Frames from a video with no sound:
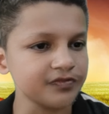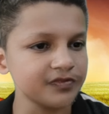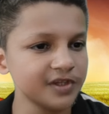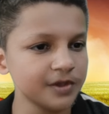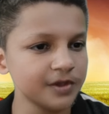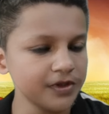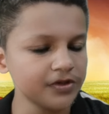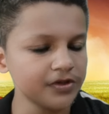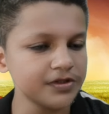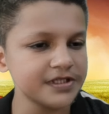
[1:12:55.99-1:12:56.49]

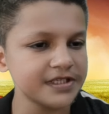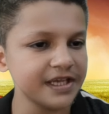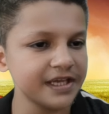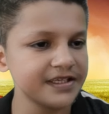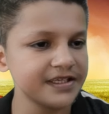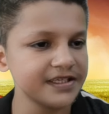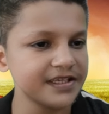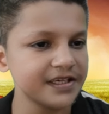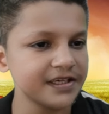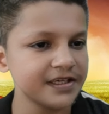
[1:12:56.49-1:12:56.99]
the
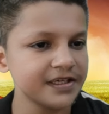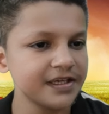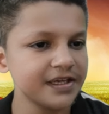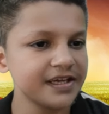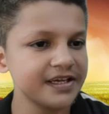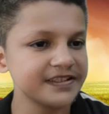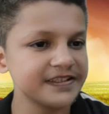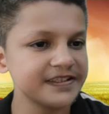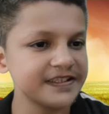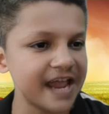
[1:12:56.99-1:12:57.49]
blue-skinned
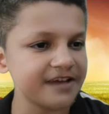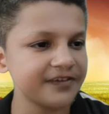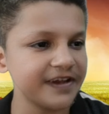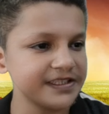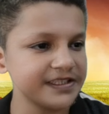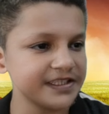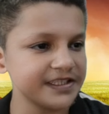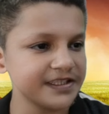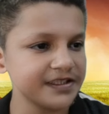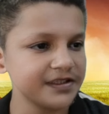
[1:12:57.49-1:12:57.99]

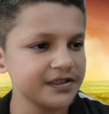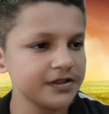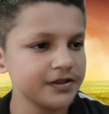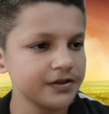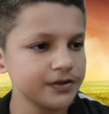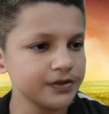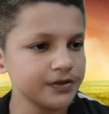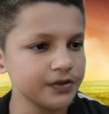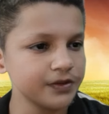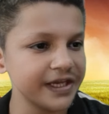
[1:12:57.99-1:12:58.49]
Ravager
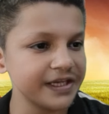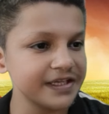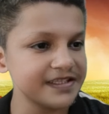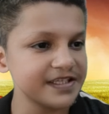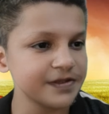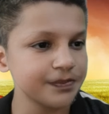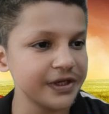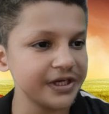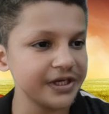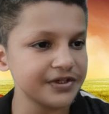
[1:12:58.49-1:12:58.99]
who
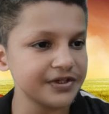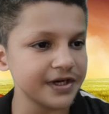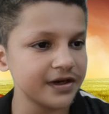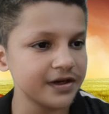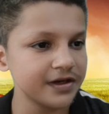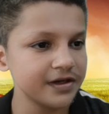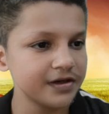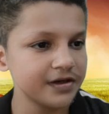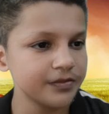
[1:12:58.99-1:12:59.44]
raised Peter.